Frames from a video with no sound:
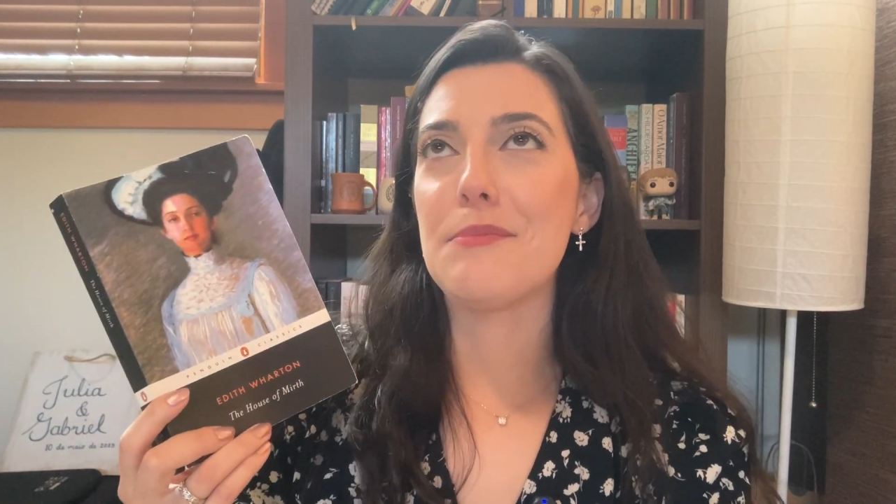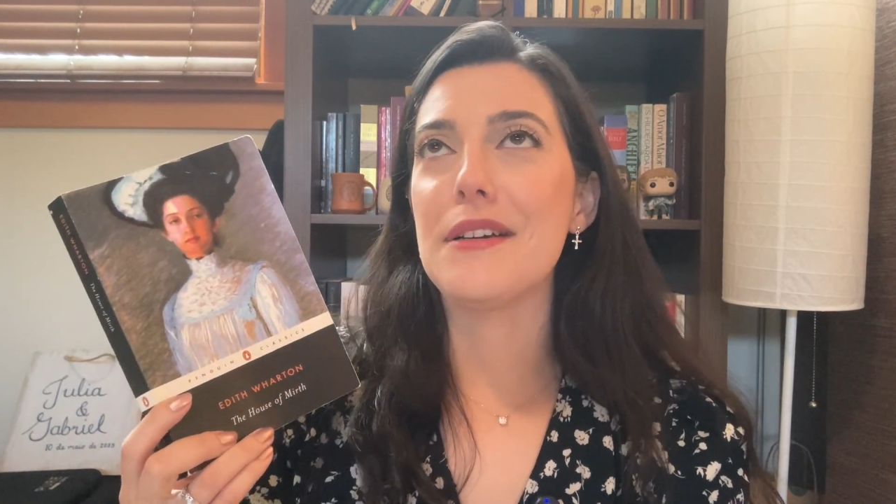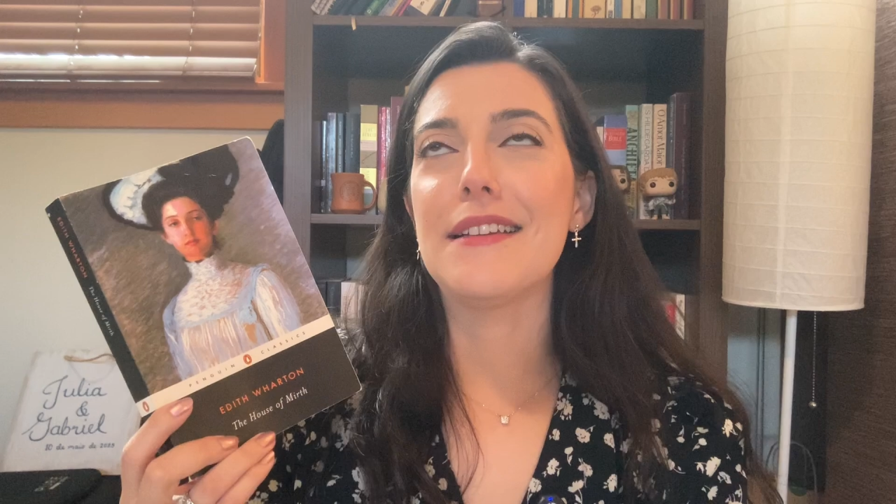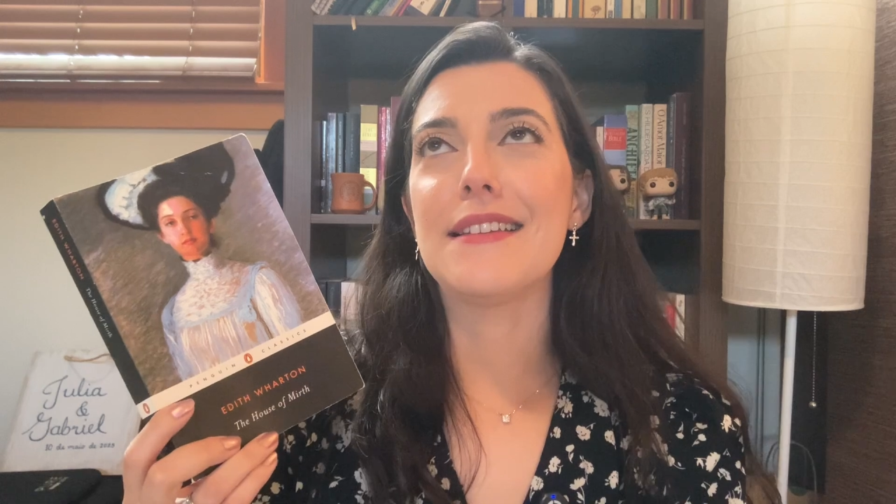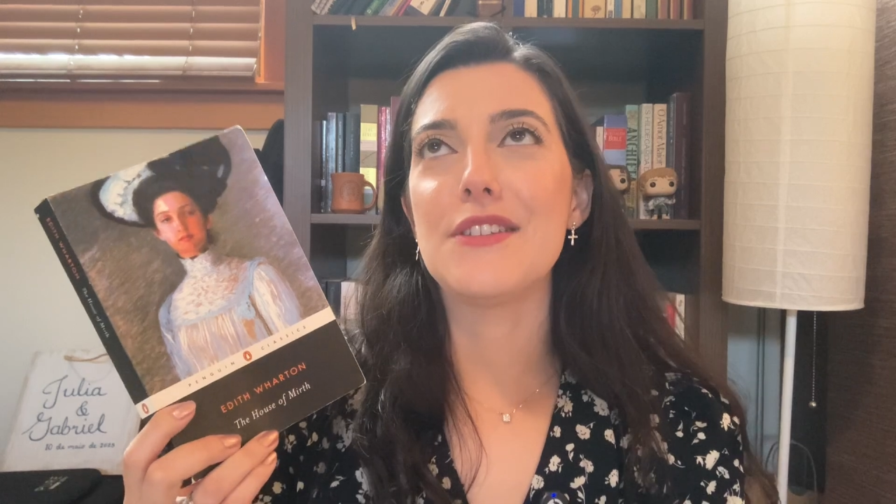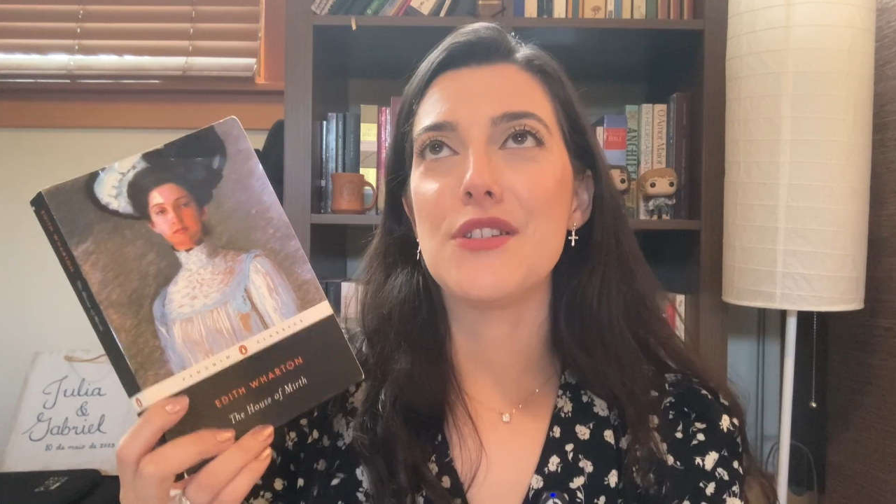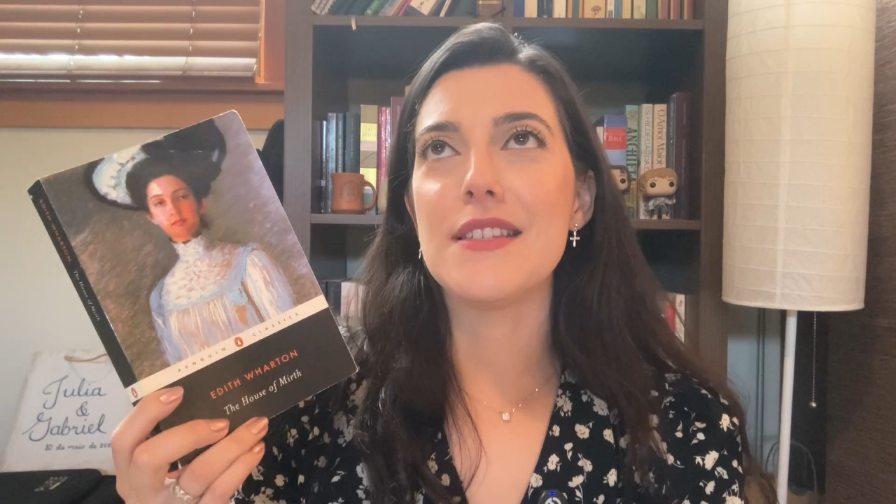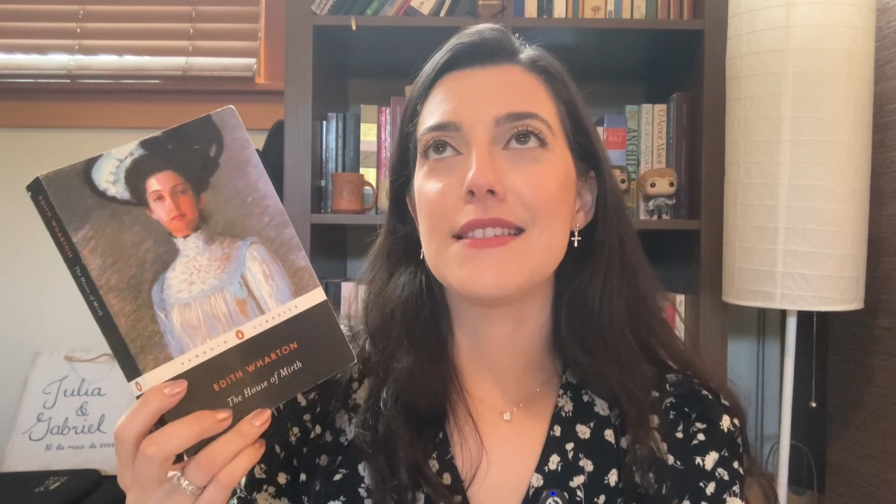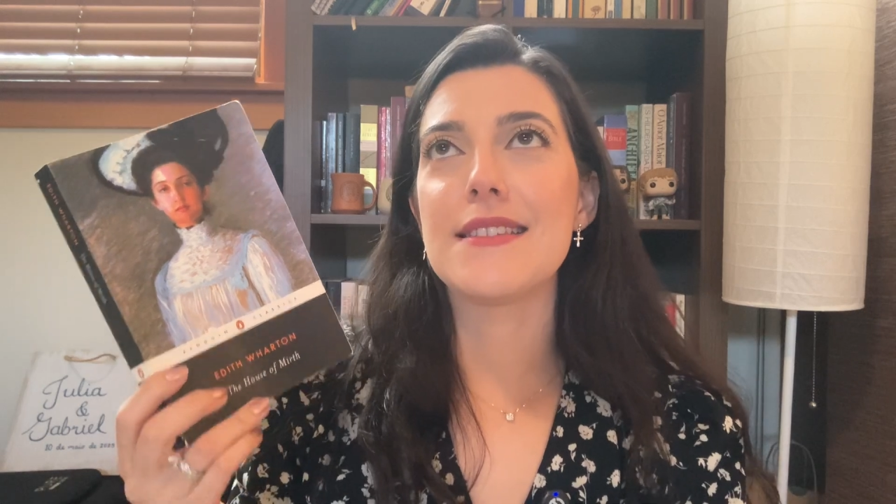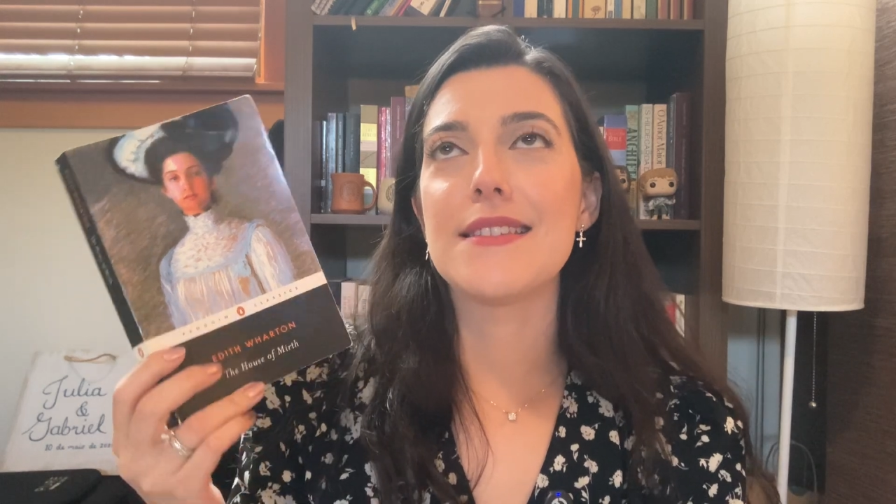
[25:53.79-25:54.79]
but
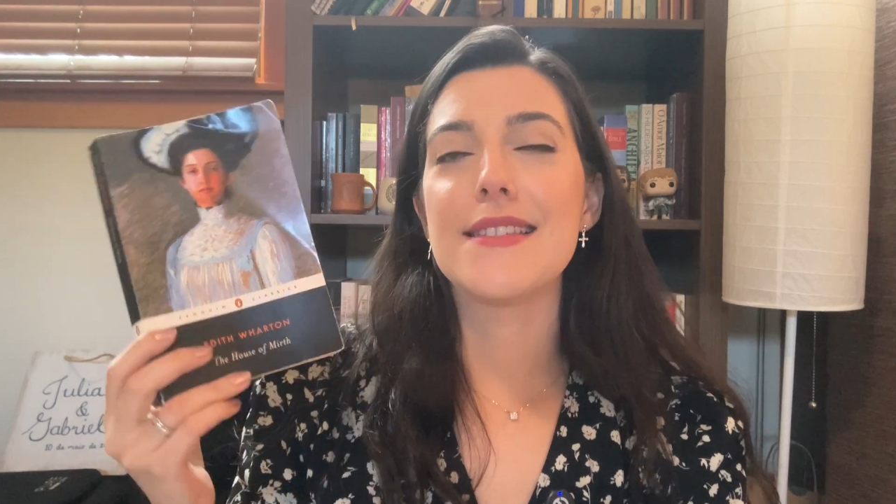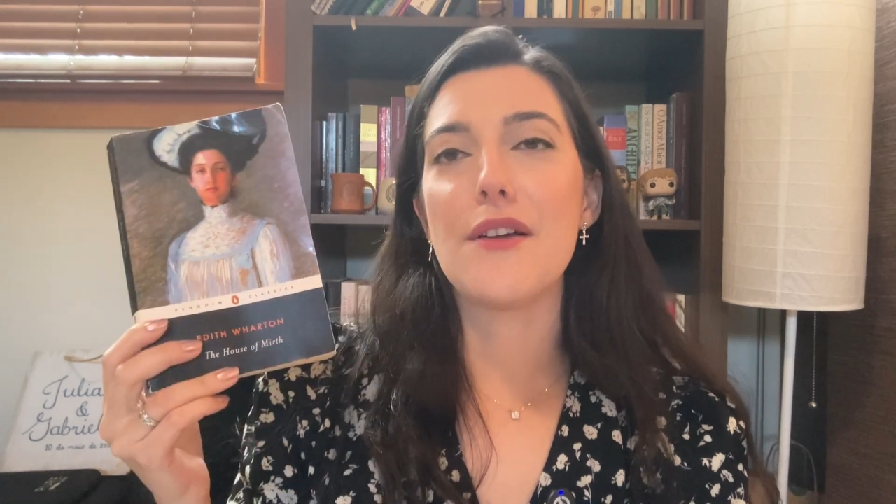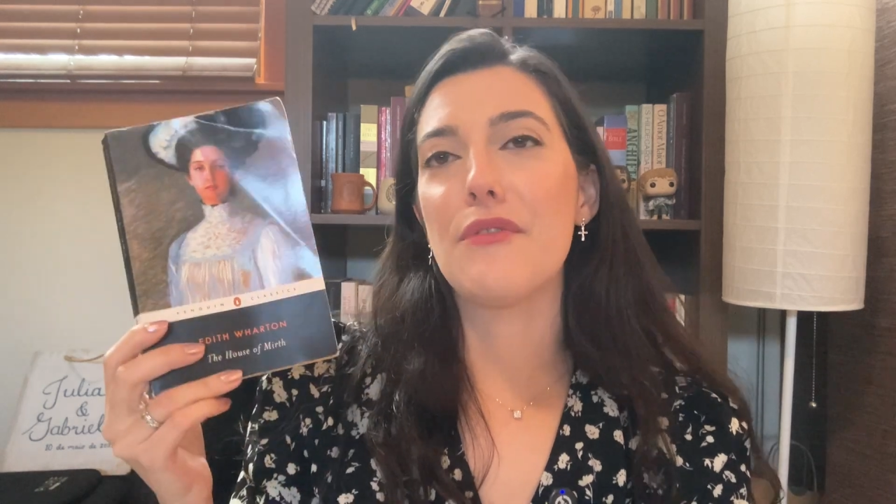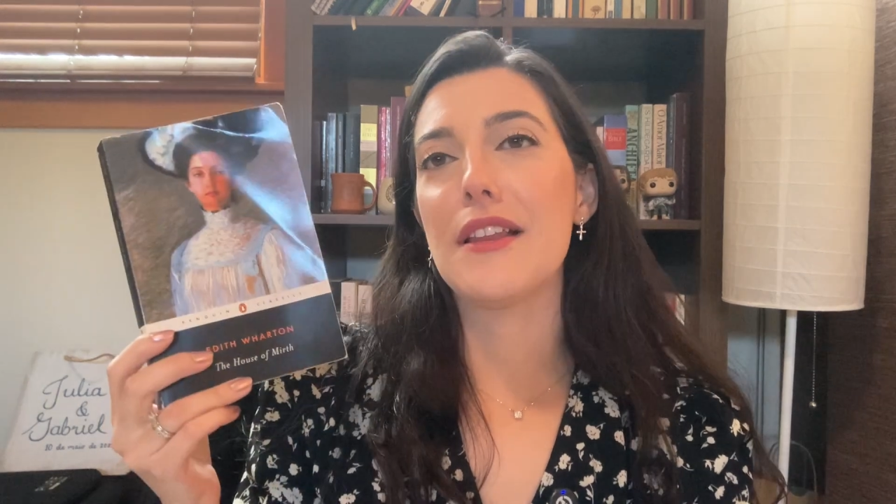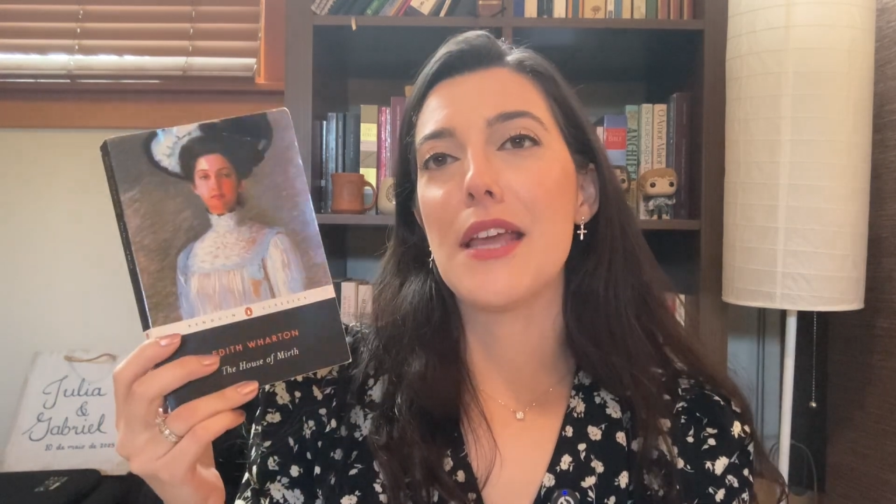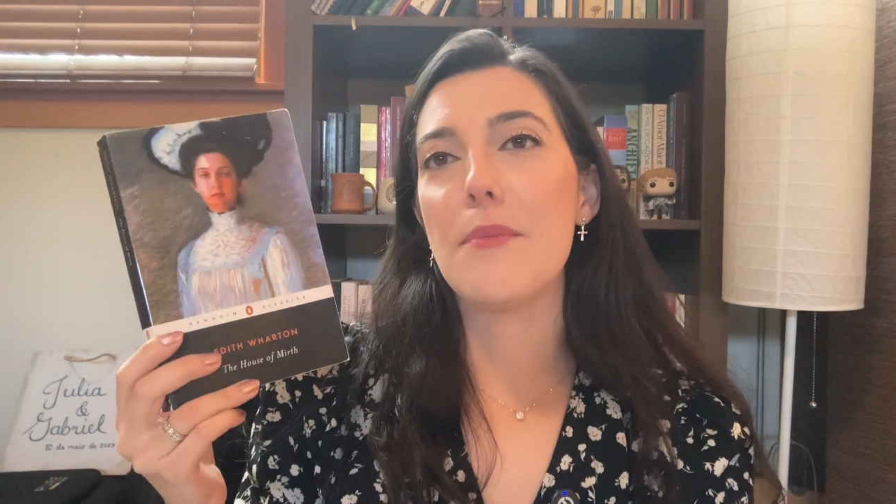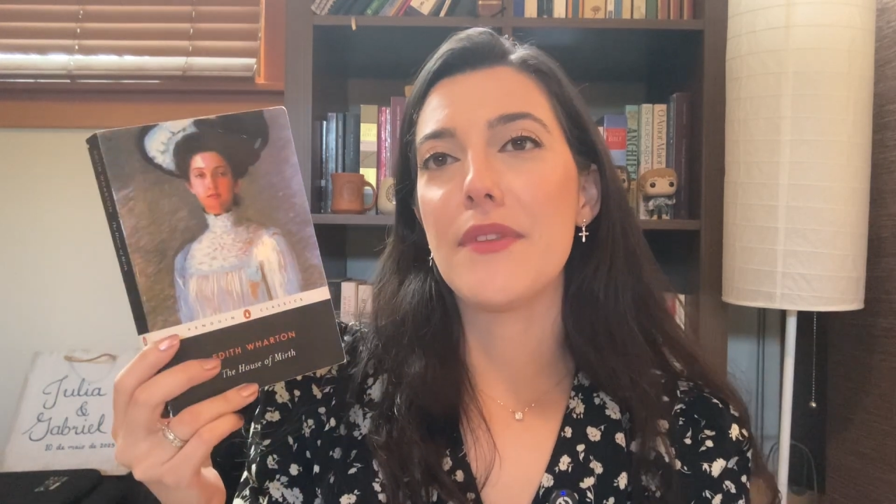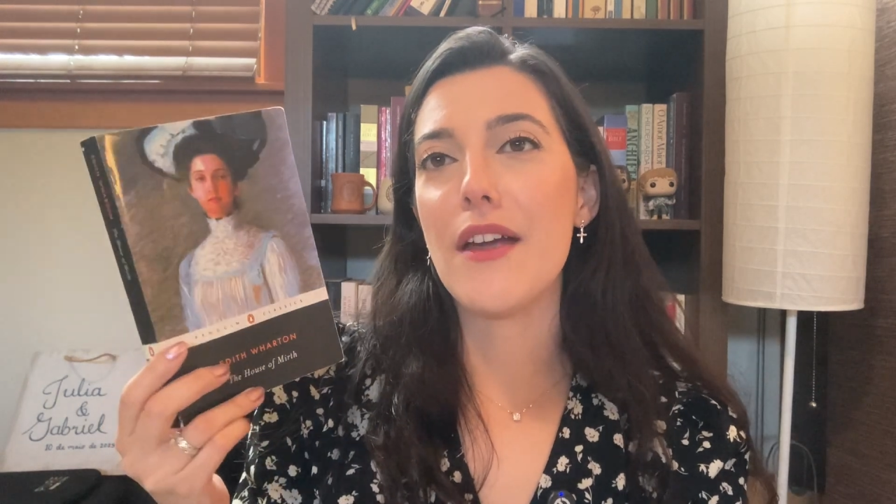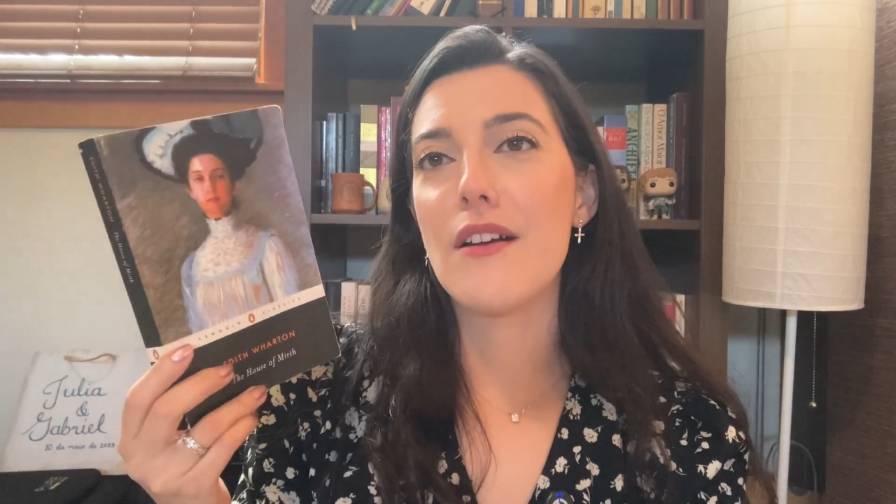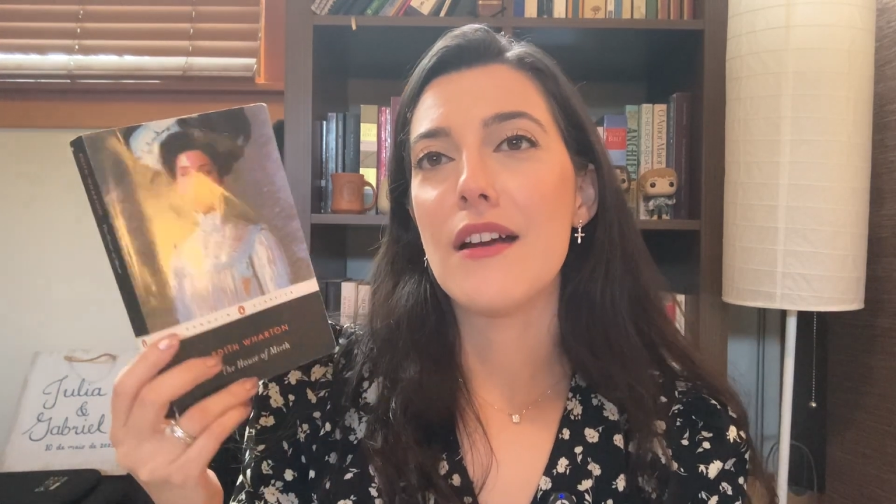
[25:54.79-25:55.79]
she's definitely up
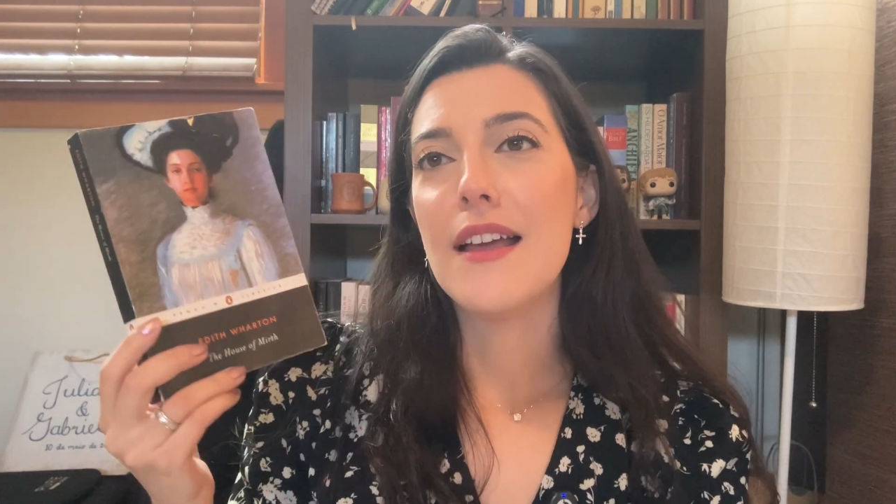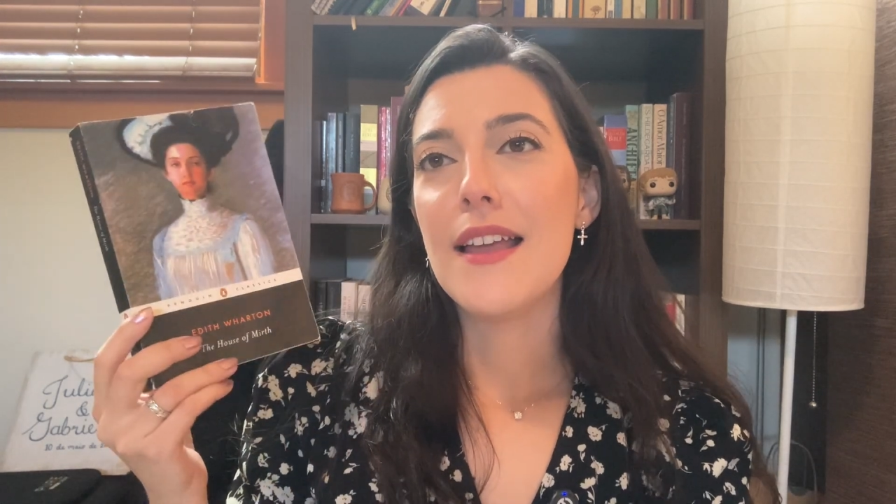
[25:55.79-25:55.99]
there